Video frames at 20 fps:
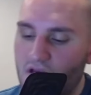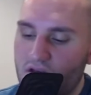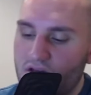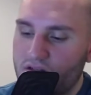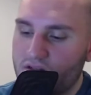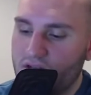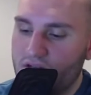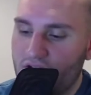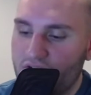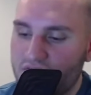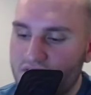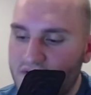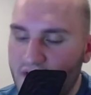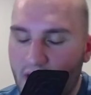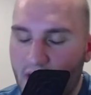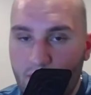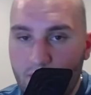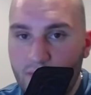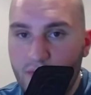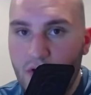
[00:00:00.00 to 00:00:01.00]
Now,
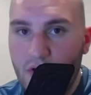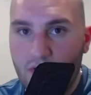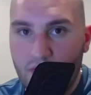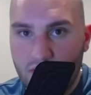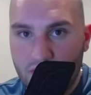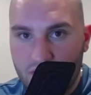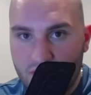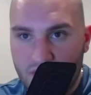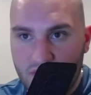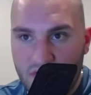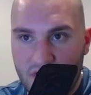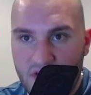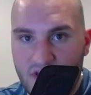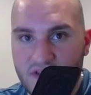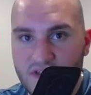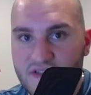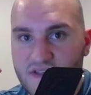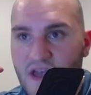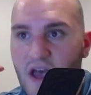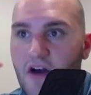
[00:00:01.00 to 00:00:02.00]
tempo
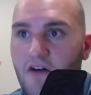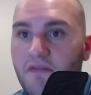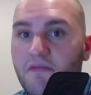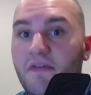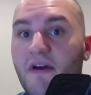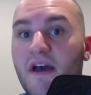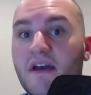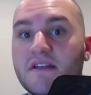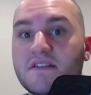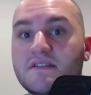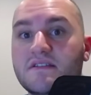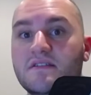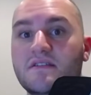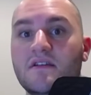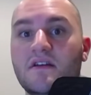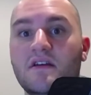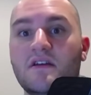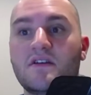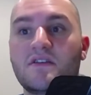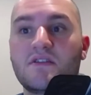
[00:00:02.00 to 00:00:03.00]
is how fast
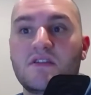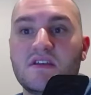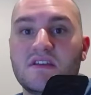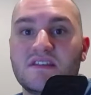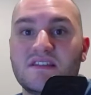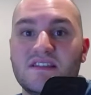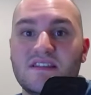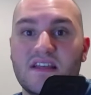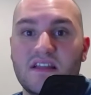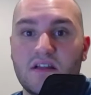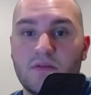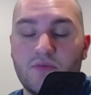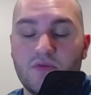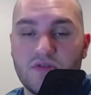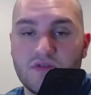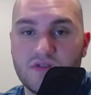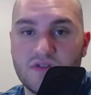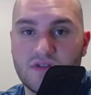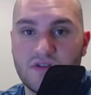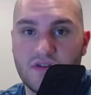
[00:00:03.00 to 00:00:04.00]
the
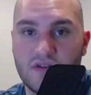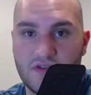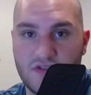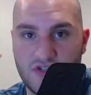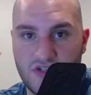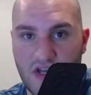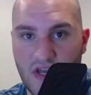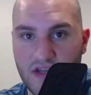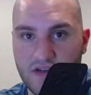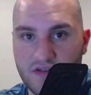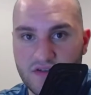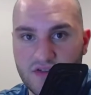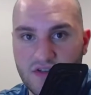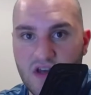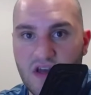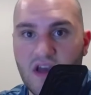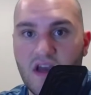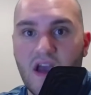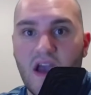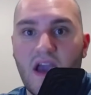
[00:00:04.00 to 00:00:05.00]
syllables change
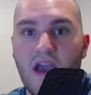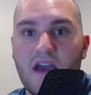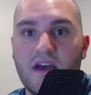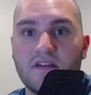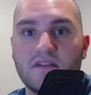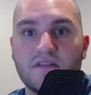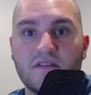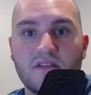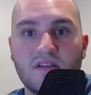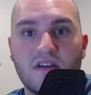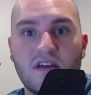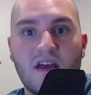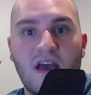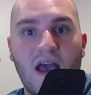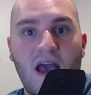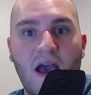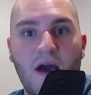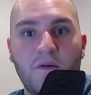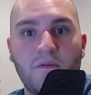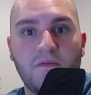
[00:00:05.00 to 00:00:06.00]
and
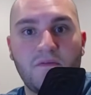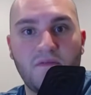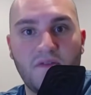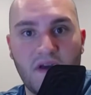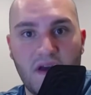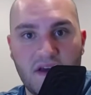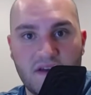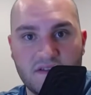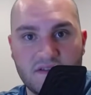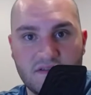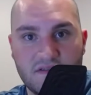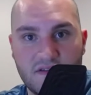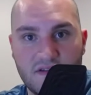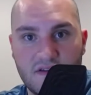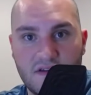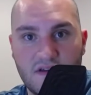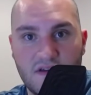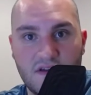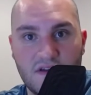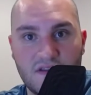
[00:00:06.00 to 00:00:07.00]
how fast
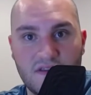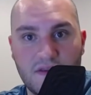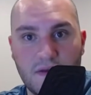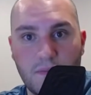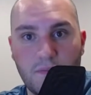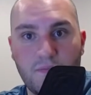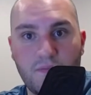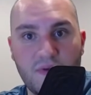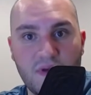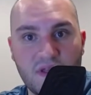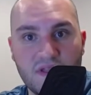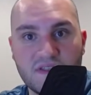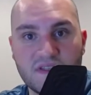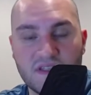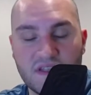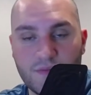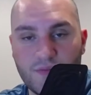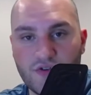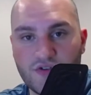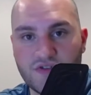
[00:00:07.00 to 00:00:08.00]
the beats in the
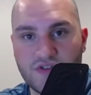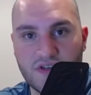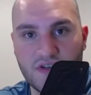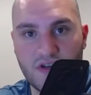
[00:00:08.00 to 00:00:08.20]
music